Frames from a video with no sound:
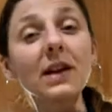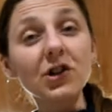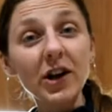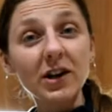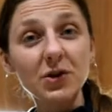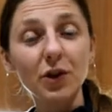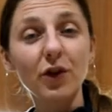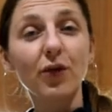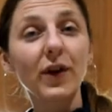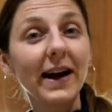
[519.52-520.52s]
share it with your
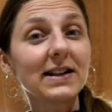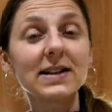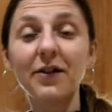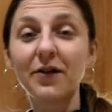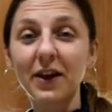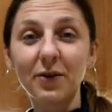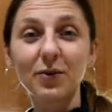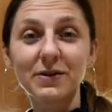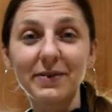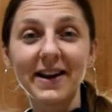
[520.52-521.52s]
friends if they
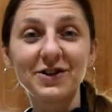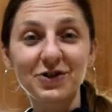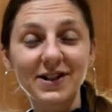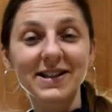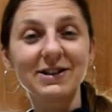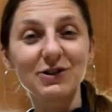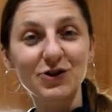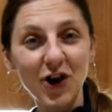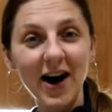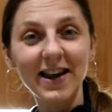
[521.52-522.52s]
would be interested to
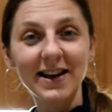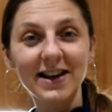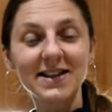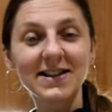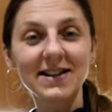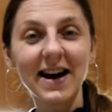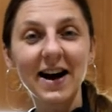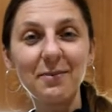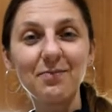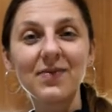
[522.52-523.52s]
try this
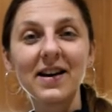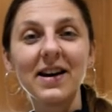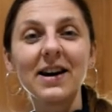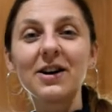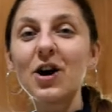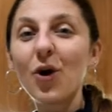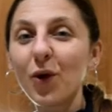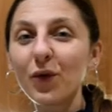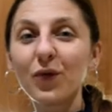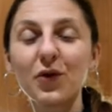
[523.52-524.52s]

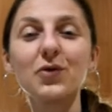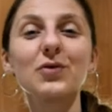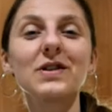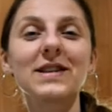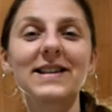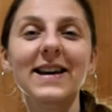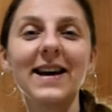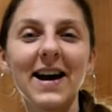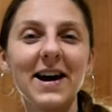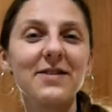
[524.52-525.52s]
whole food
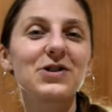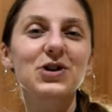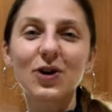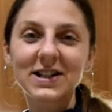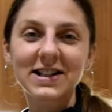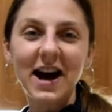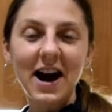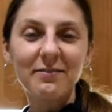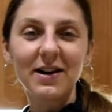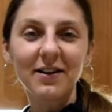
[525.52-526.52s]
salted
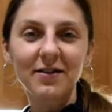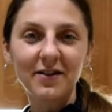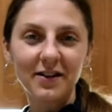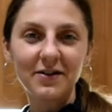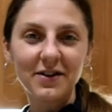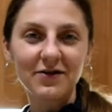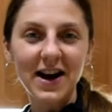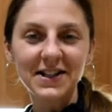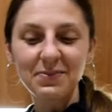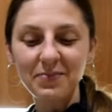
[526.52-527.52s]
caramel
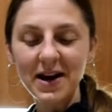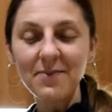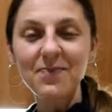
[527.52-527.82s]
recipe.